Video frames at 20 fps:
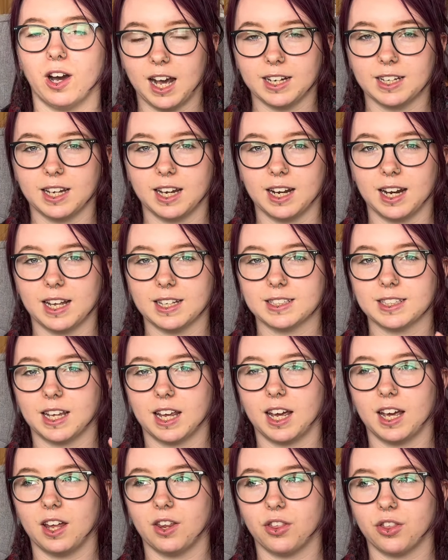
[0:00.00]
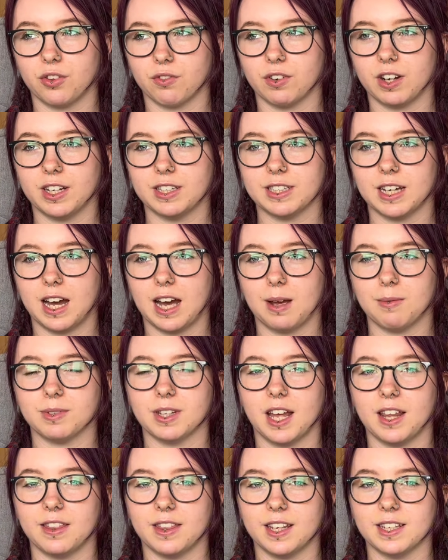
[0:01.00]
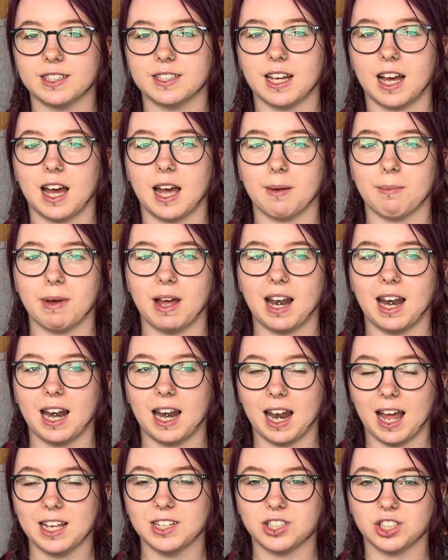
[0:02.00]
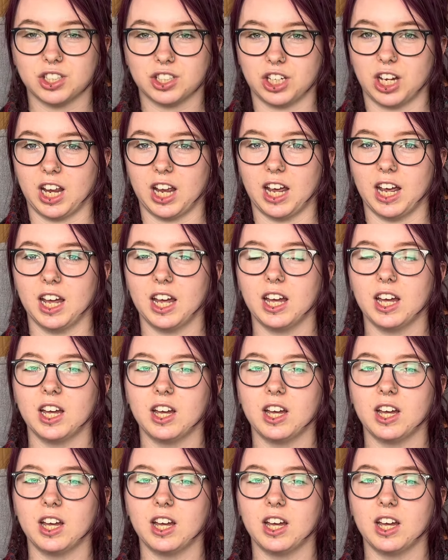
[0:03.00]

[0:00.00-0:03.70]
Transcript: I did it last year 3 times, and this time last year